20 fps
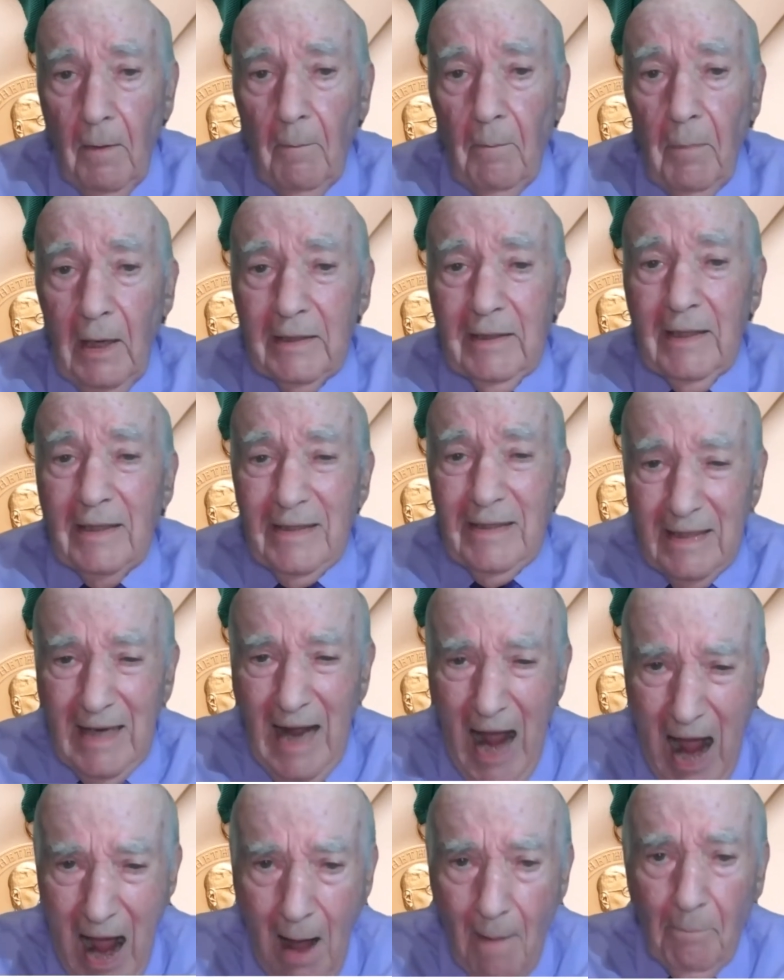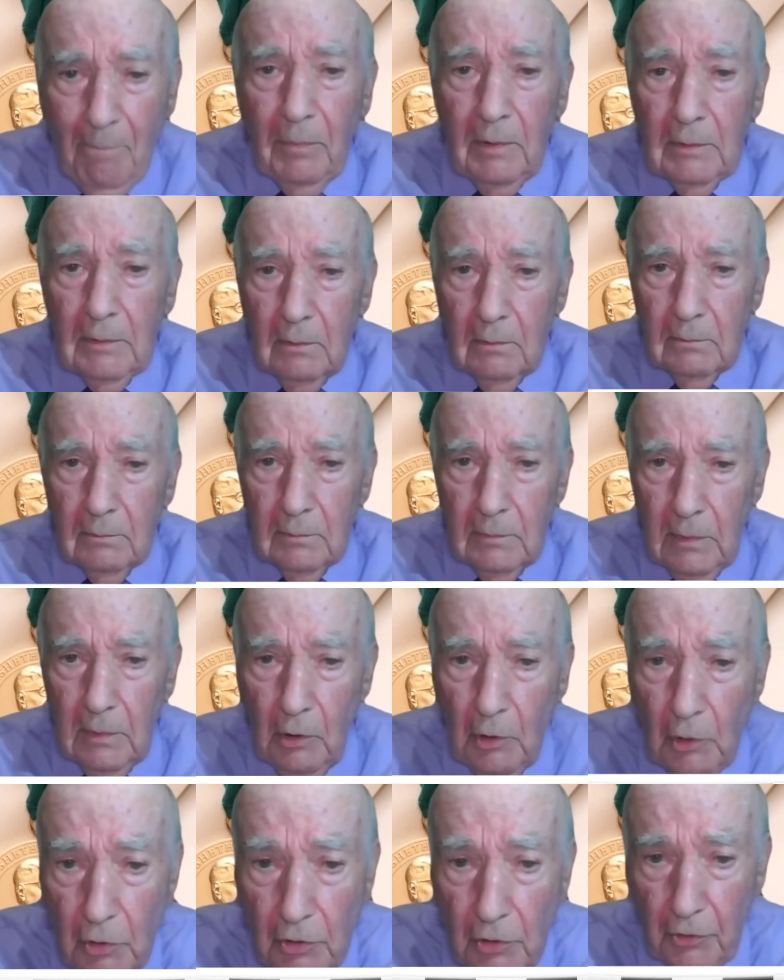But the top
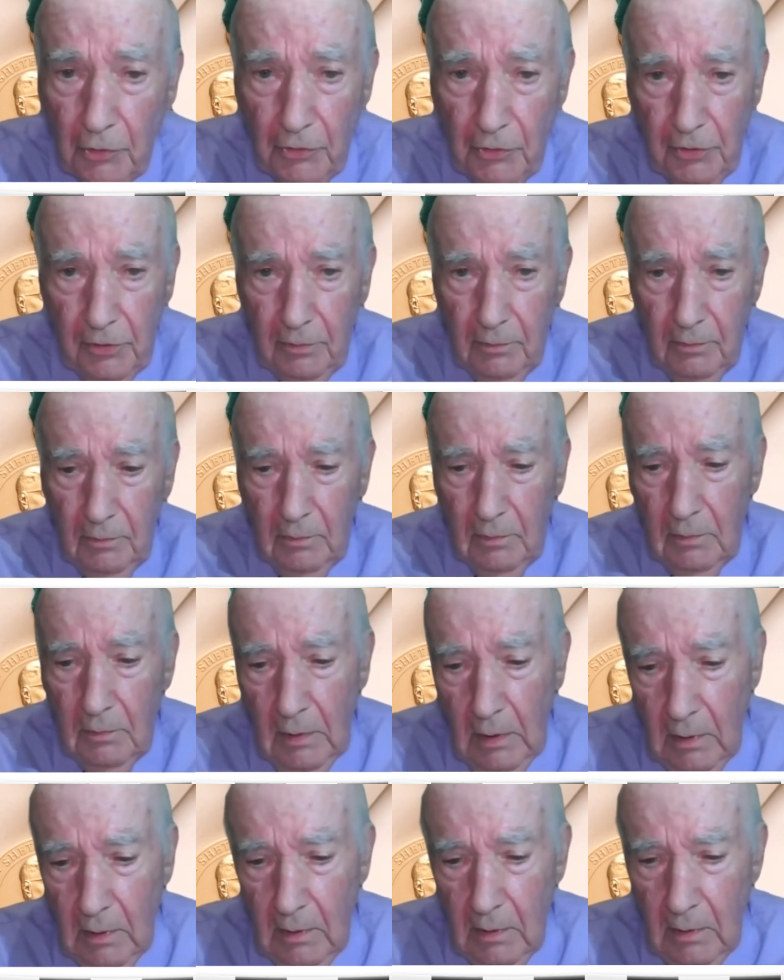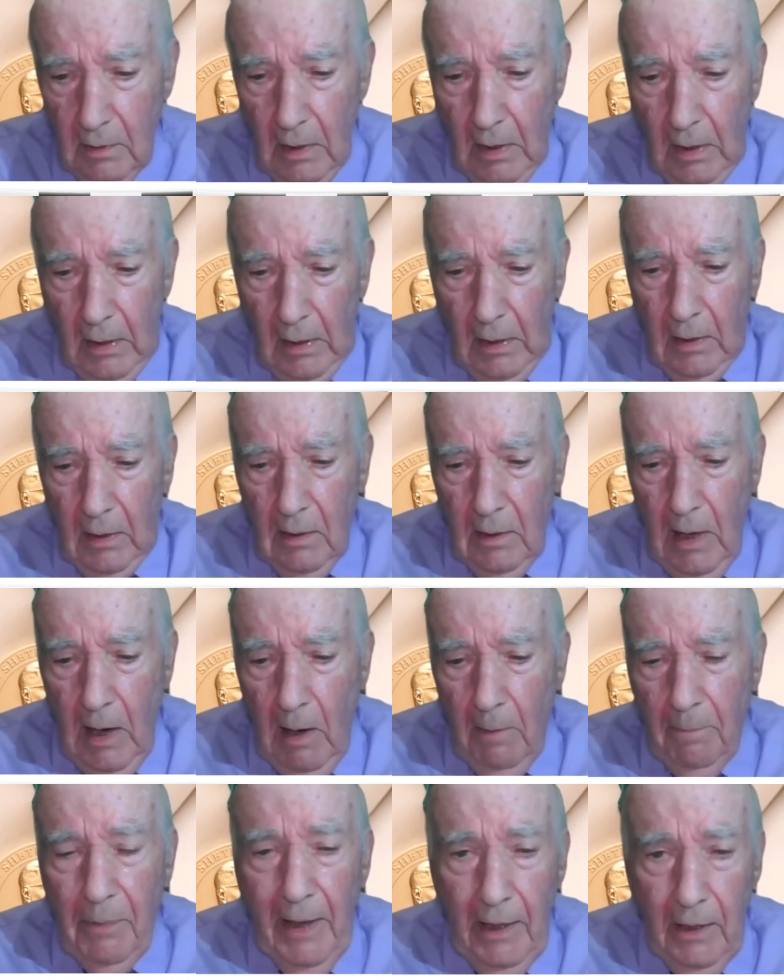earners
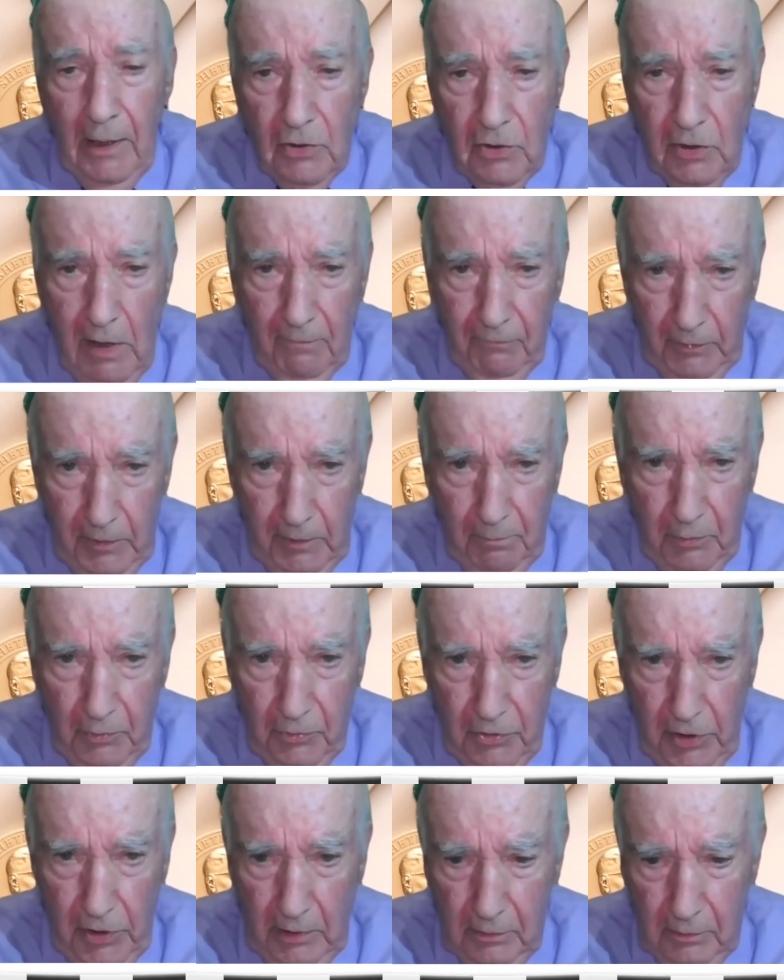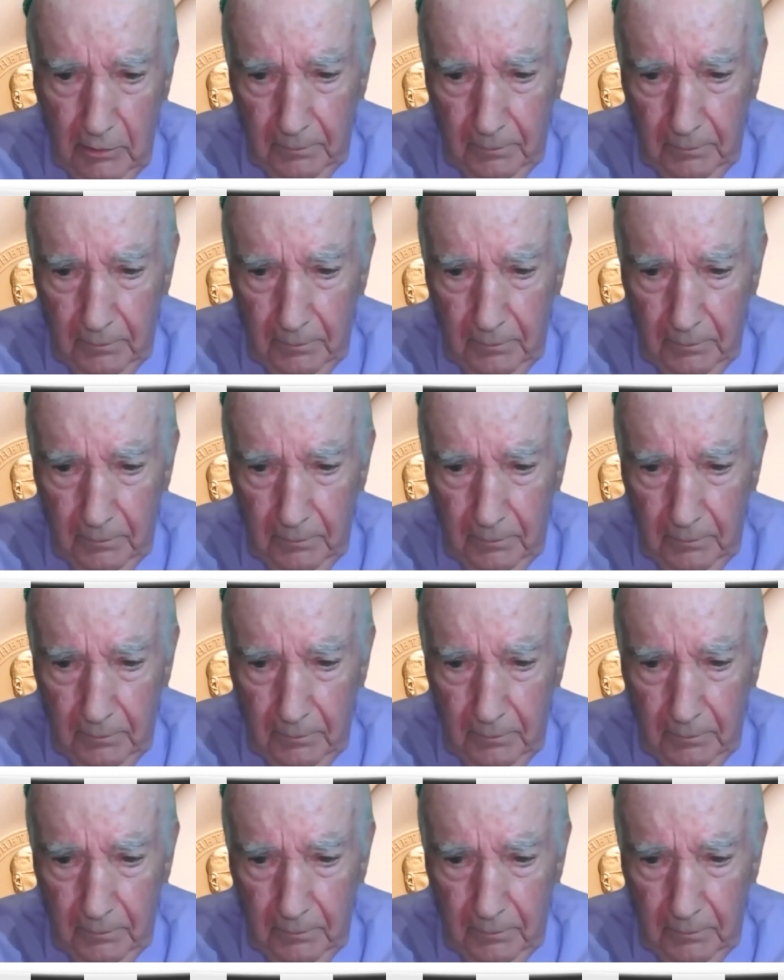are paying 70%.